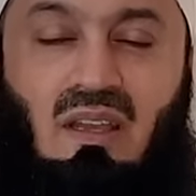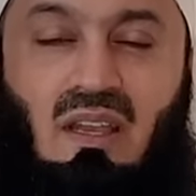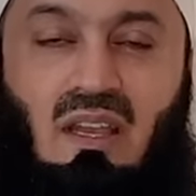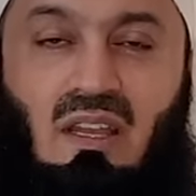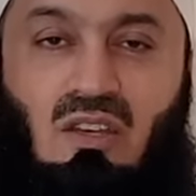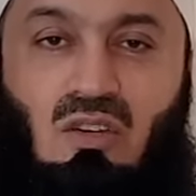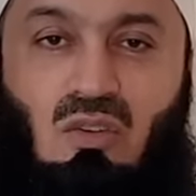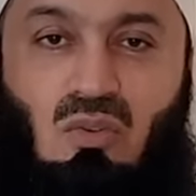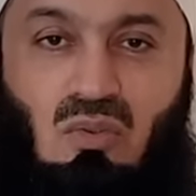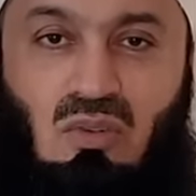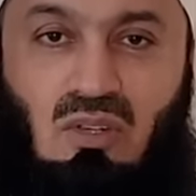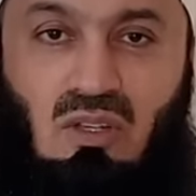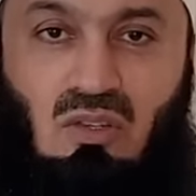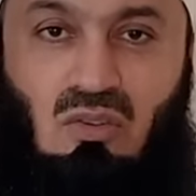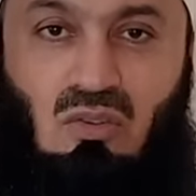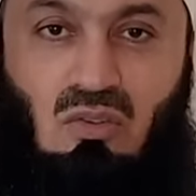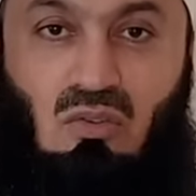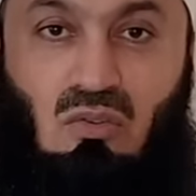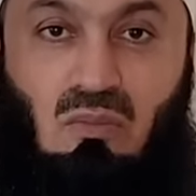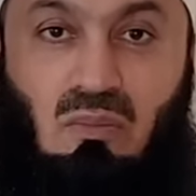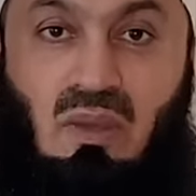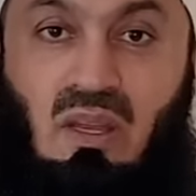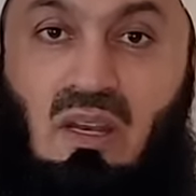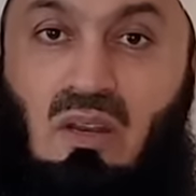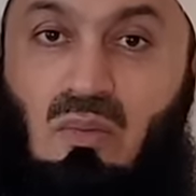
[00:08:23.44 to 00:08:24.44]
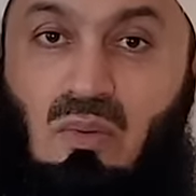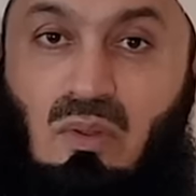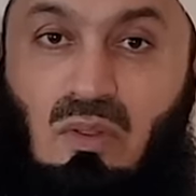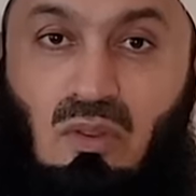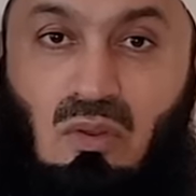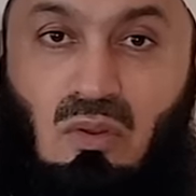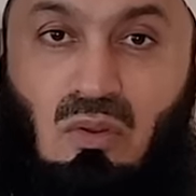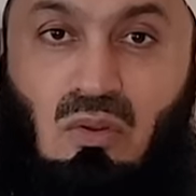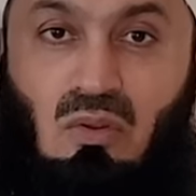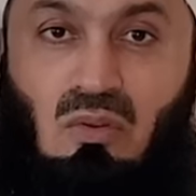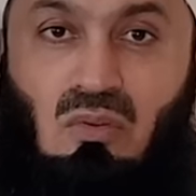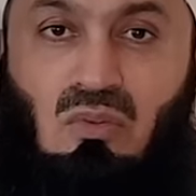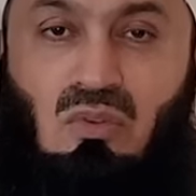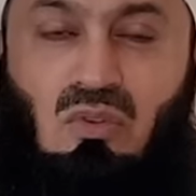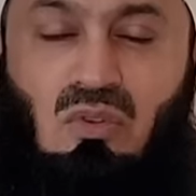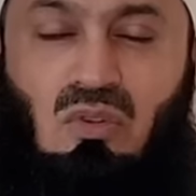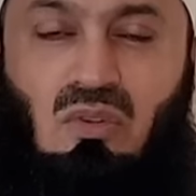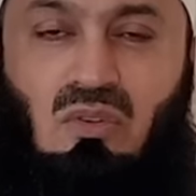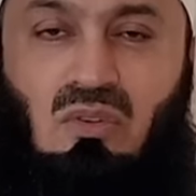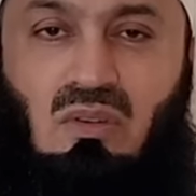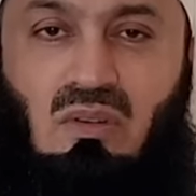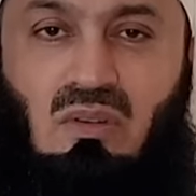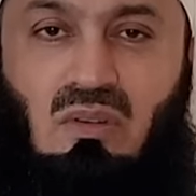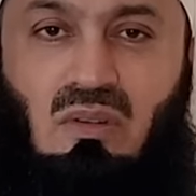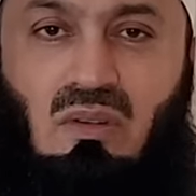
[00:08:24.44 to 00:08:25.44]
and you need to do better with your own
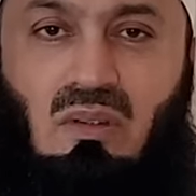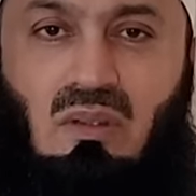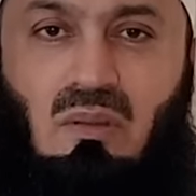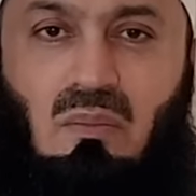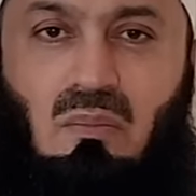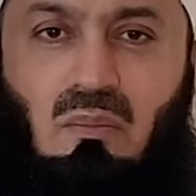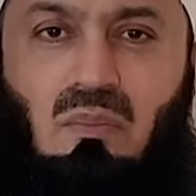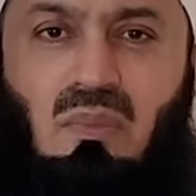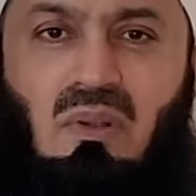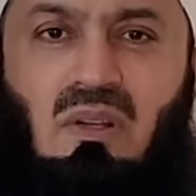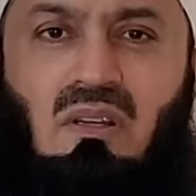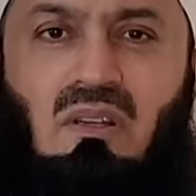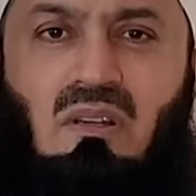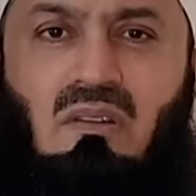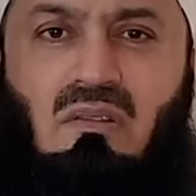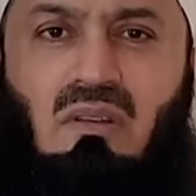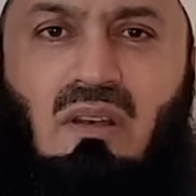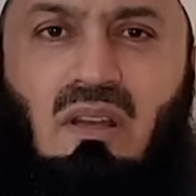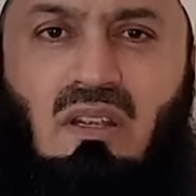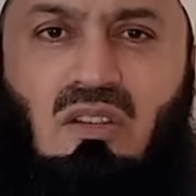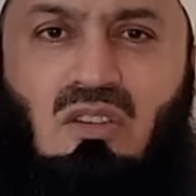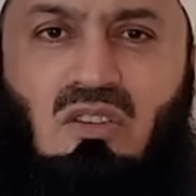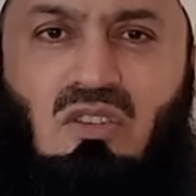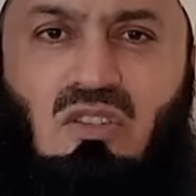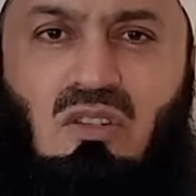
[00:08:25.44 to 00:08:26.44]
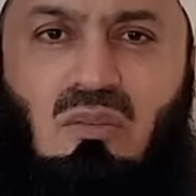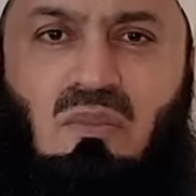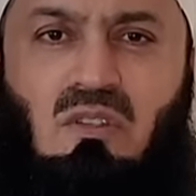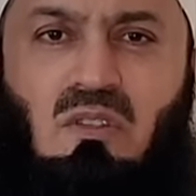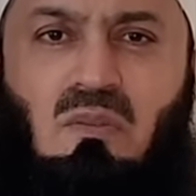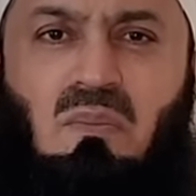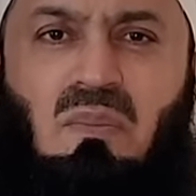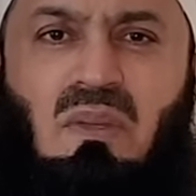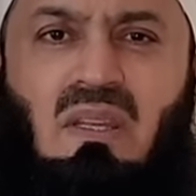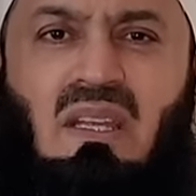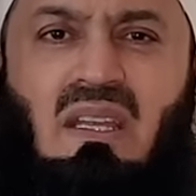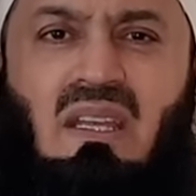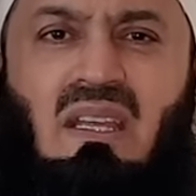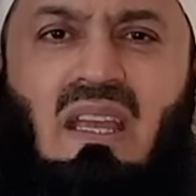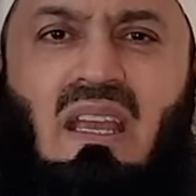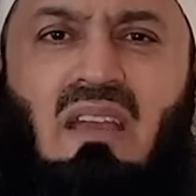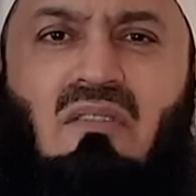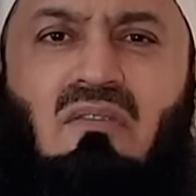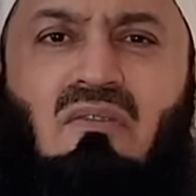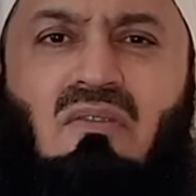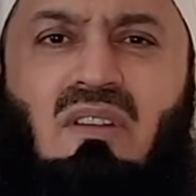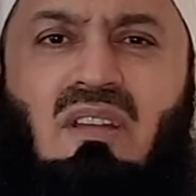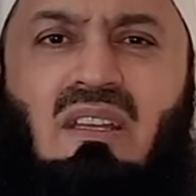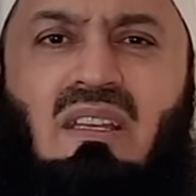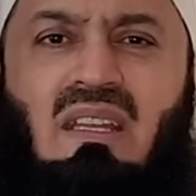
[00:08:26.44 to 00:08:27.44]
children. Build a relationship, speak
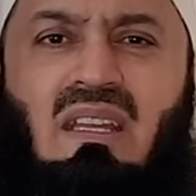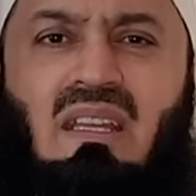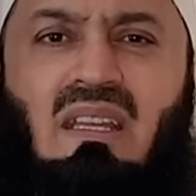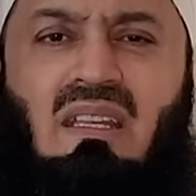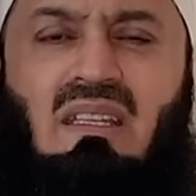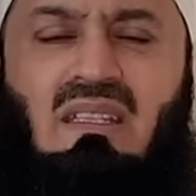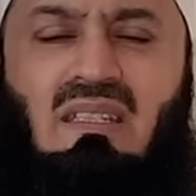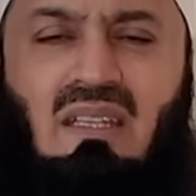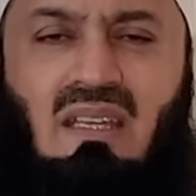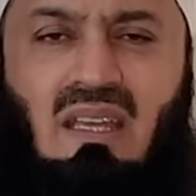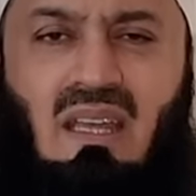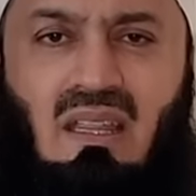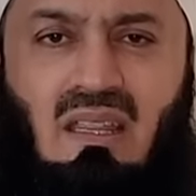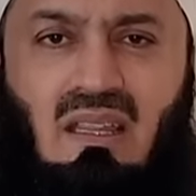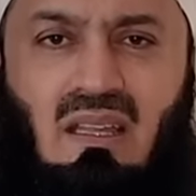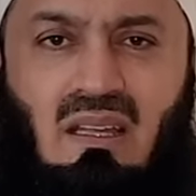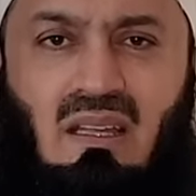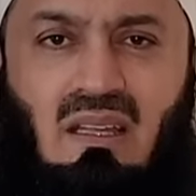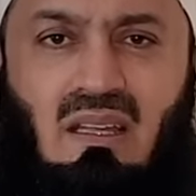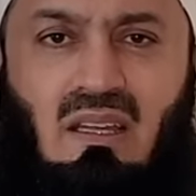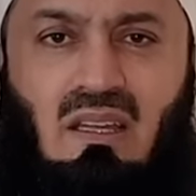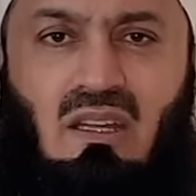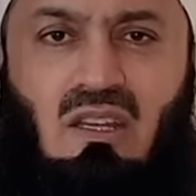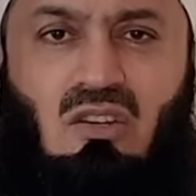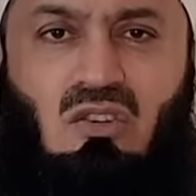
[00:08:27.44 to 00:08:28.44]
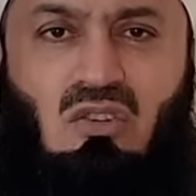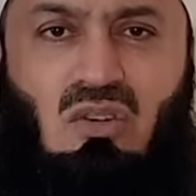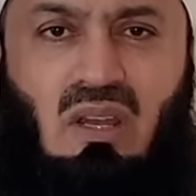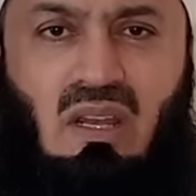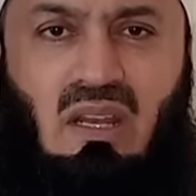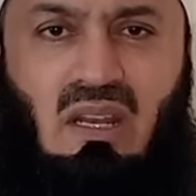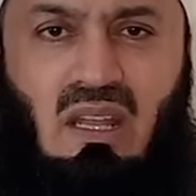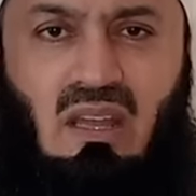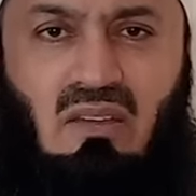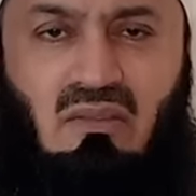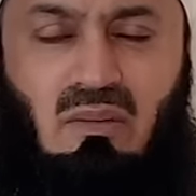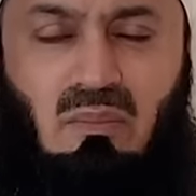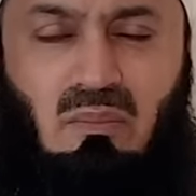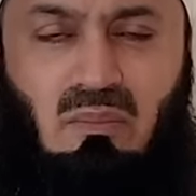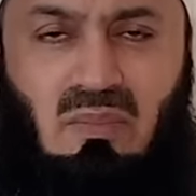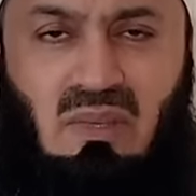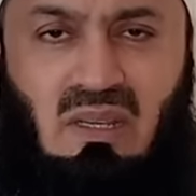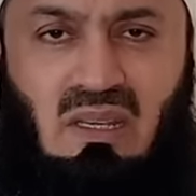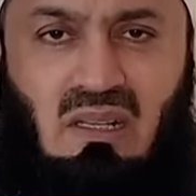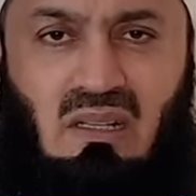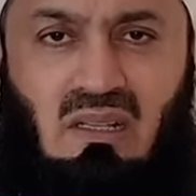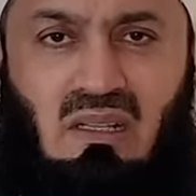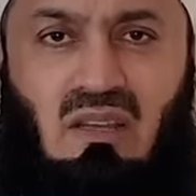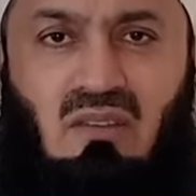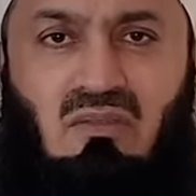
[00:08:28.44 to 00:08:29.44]
every day together, try and have a
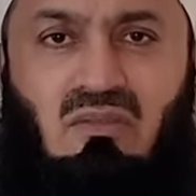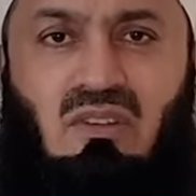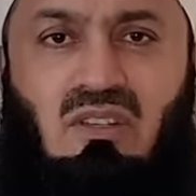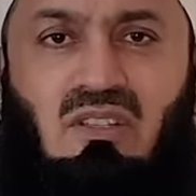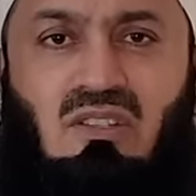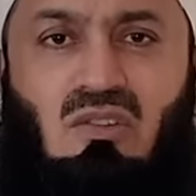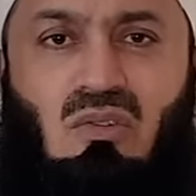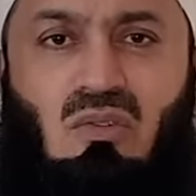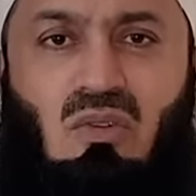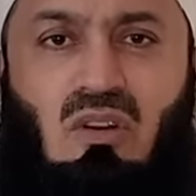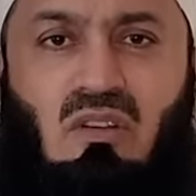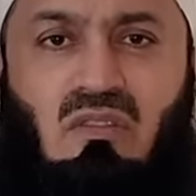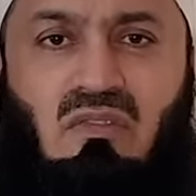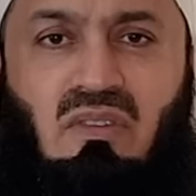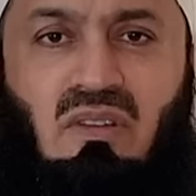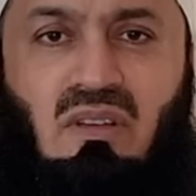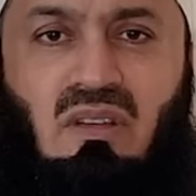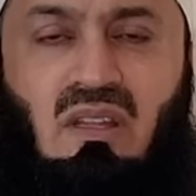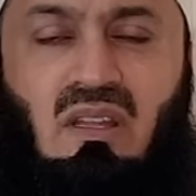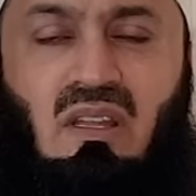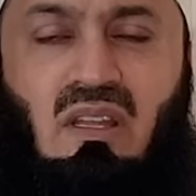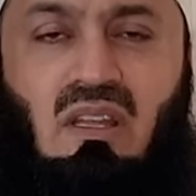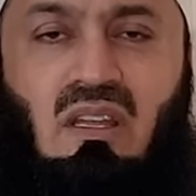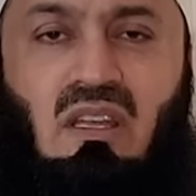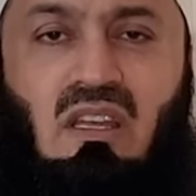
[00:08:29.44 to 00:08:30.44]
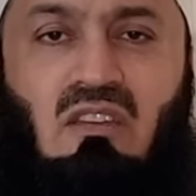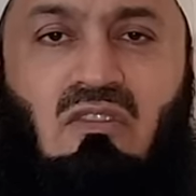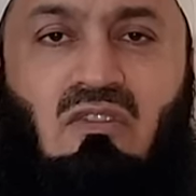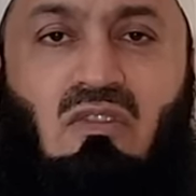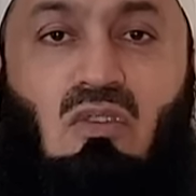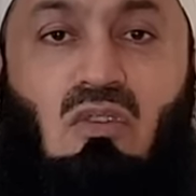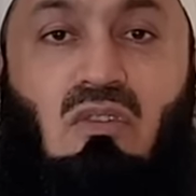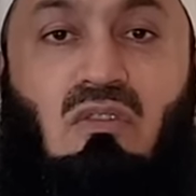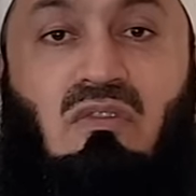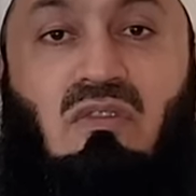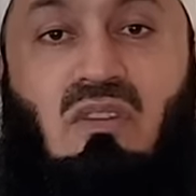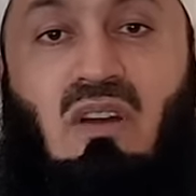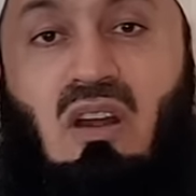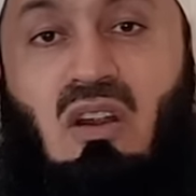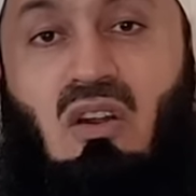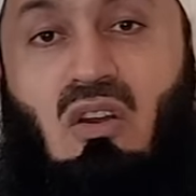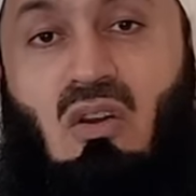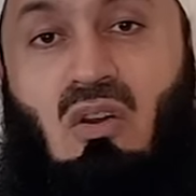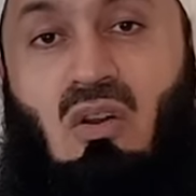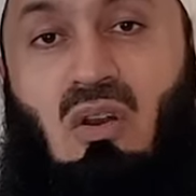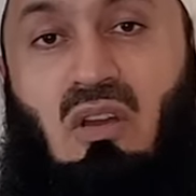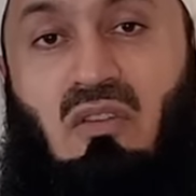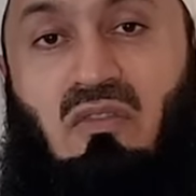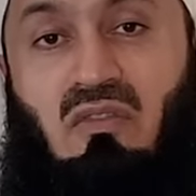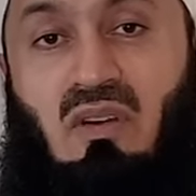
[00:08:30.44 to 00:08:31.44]
meal every so often. If you're far
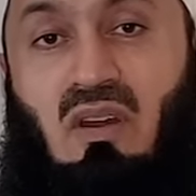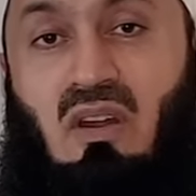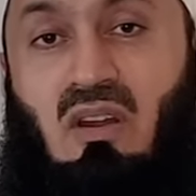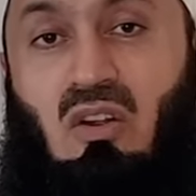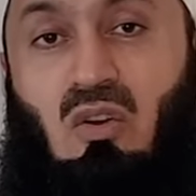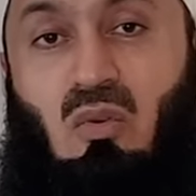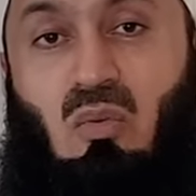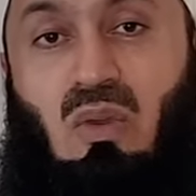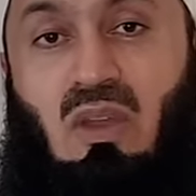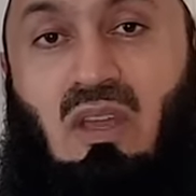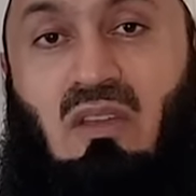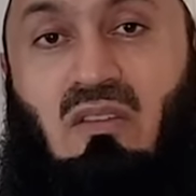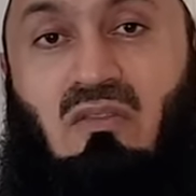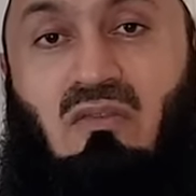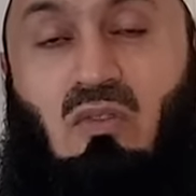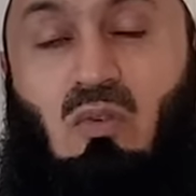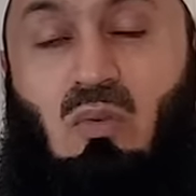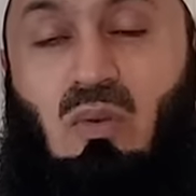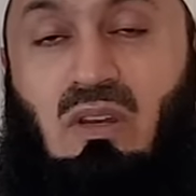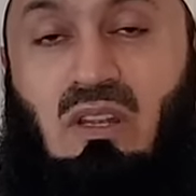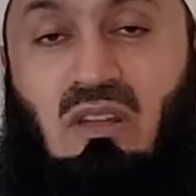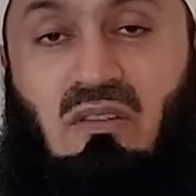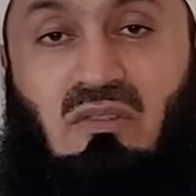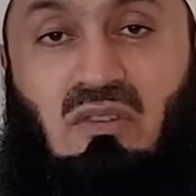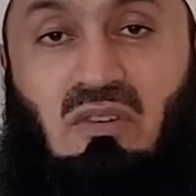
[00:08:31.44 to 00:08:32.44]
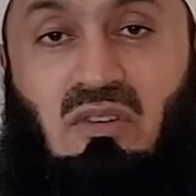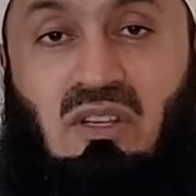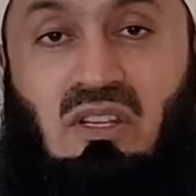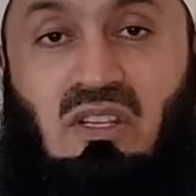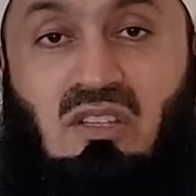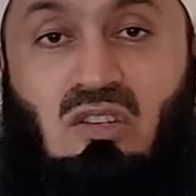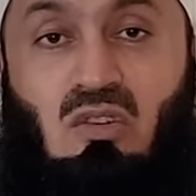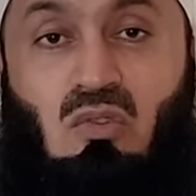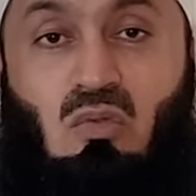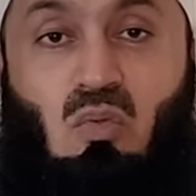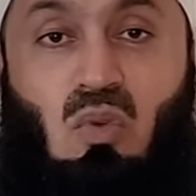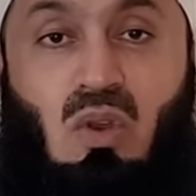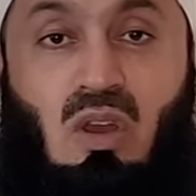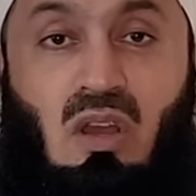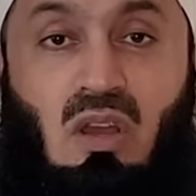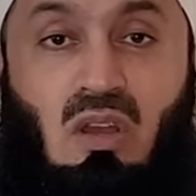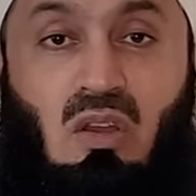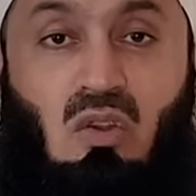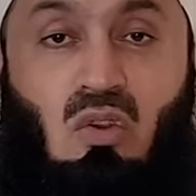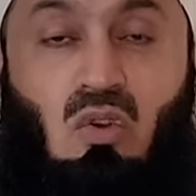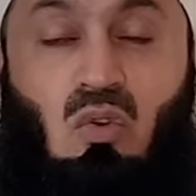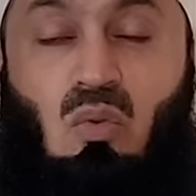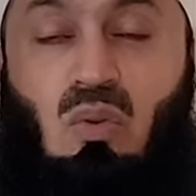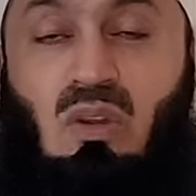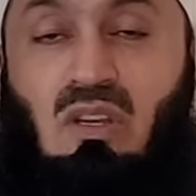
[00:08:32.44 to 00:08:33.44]
away for whatever reason,
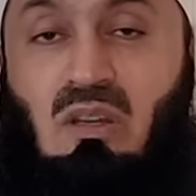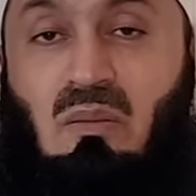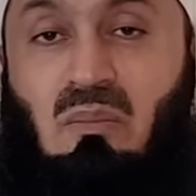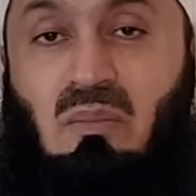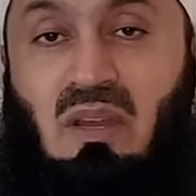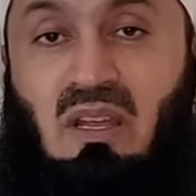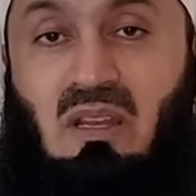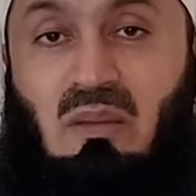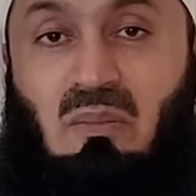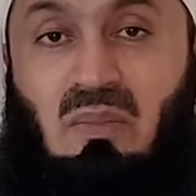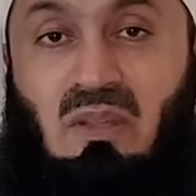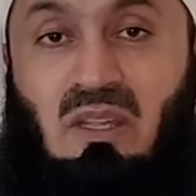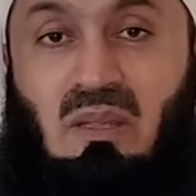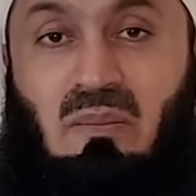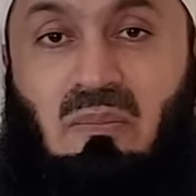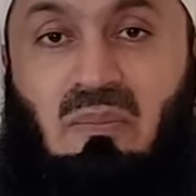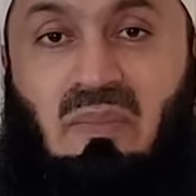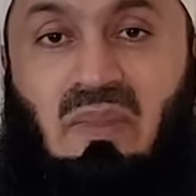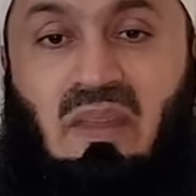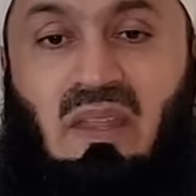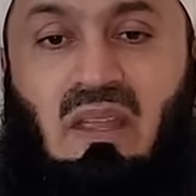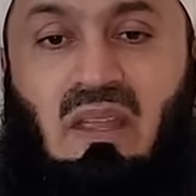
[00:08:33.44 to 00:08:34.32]
work or what it might be,